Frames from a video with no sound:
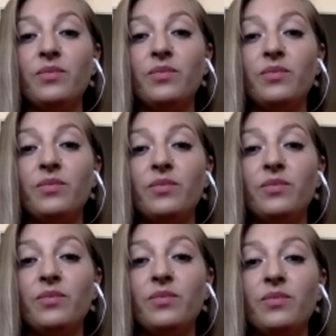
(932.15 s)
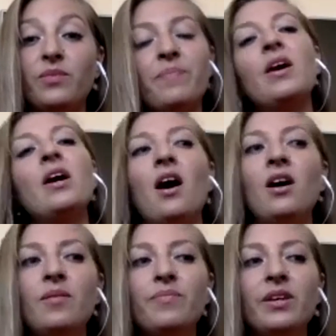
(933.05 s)
And so
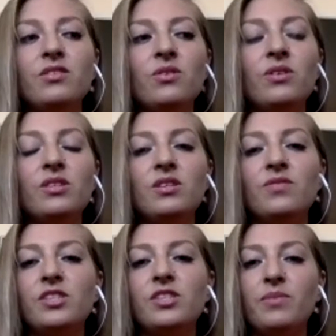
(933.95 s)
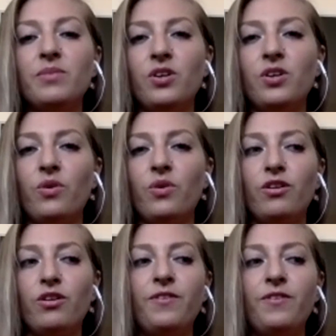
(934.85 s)
it's very similar with our feet.
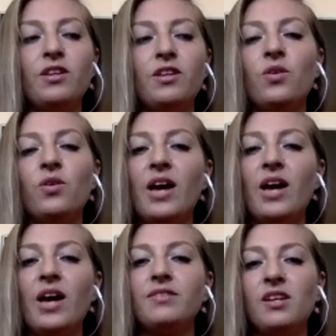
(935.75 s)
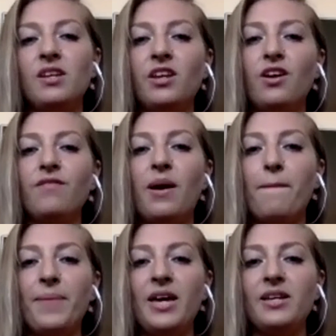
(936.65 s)
We have to take care of that
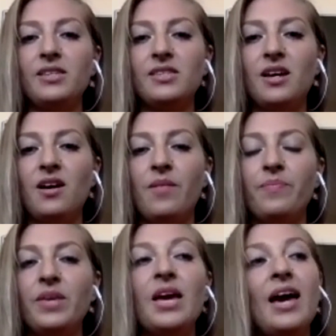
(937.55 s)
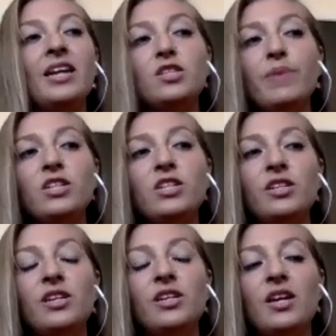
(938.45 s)
base. And especially
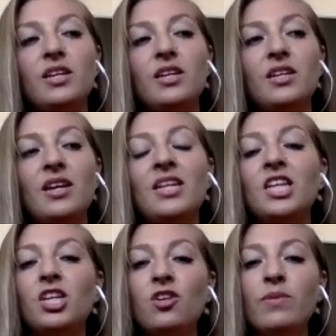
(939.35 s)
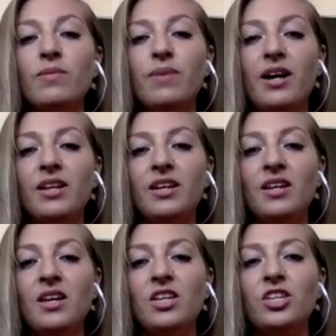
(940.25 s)
in the human body,
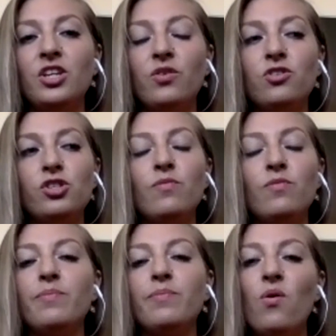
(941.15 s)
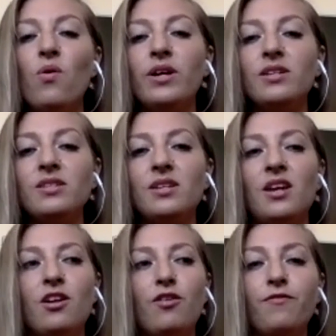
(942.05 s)
there's so many points in our
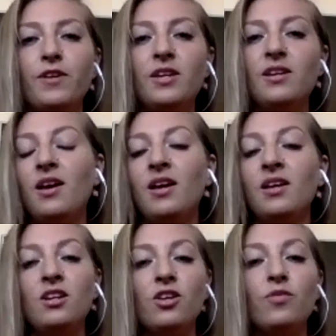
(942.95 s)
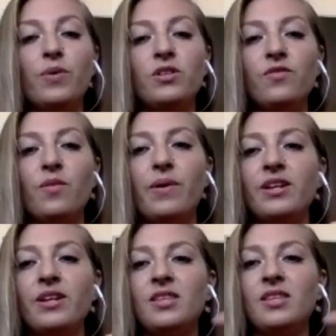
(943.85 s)
feet and in other parts of our bodies
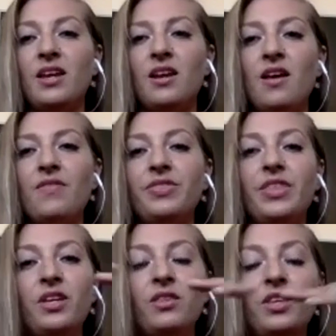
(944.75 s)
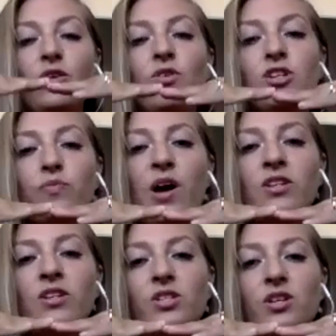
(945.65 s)
that they correspond to each
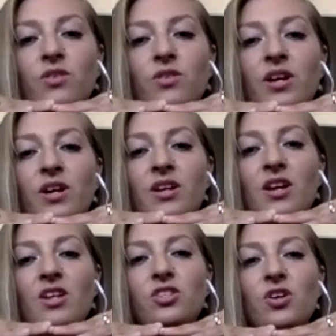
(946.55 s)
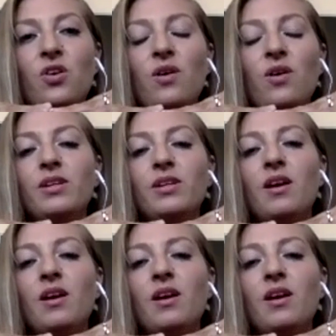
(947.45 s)
other, right? So, I'm
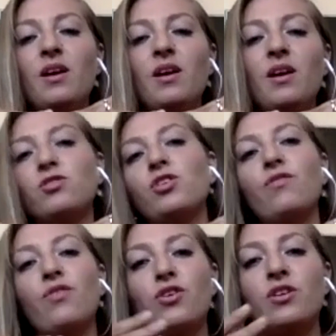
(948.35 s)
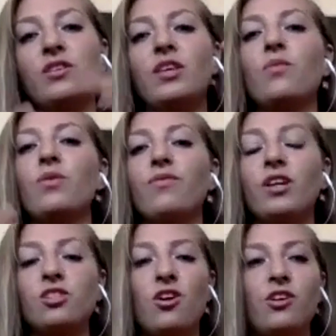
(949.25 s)
sure you've heard in like
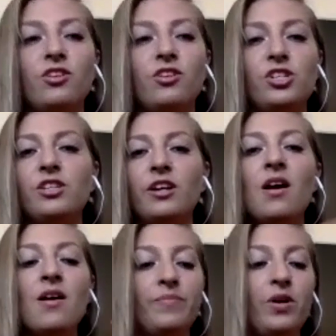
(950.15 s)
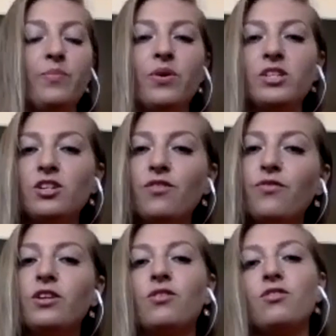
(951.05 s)
reflexology, like a point in your foot
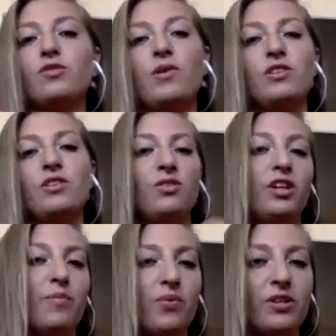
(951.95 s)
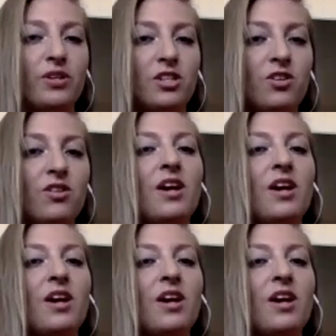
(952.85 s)
corresponds to like a point in your neck